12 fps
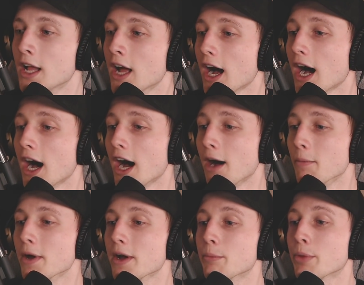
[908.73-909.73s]

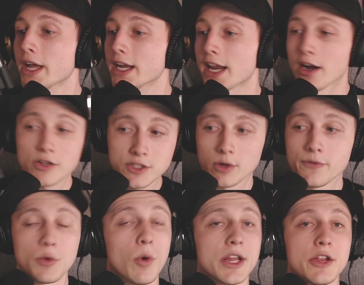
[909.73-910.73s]
And also, if you
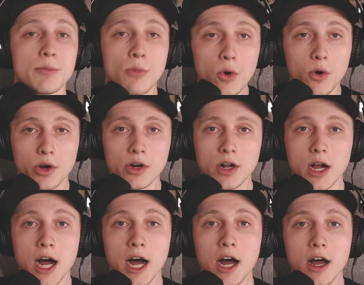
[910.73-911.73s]
want to hear more,
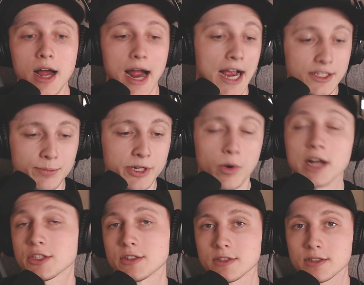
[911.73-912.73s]
ask me
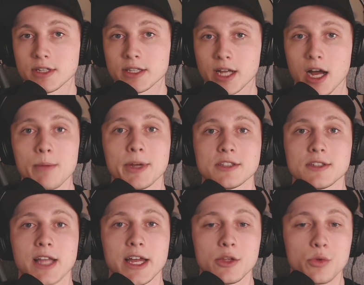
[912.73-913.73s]
questions in the comments
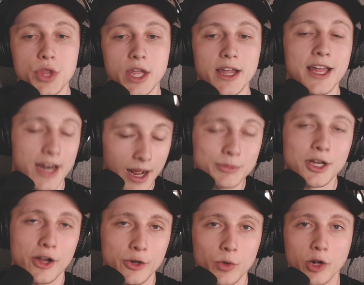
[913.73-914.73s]
that you think, and I'm
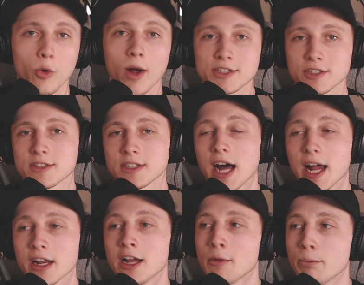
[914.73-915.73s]
talking real questions,
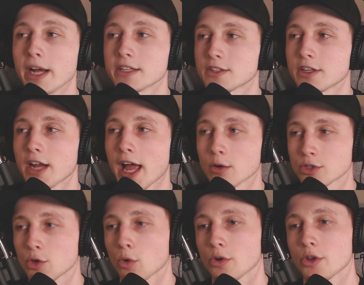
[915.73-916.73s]
not Mason, how
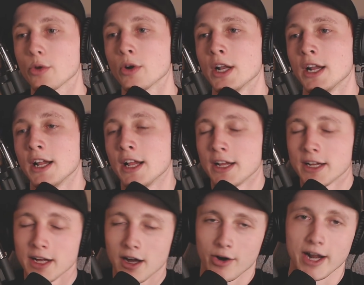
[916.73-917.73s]
short are you?
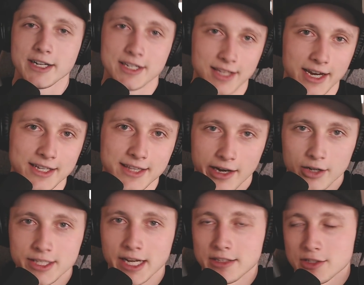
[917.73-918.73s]
All right, because I get that all
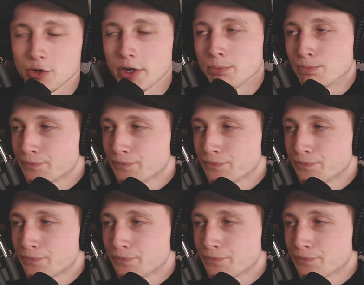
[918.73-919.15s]
day on stream.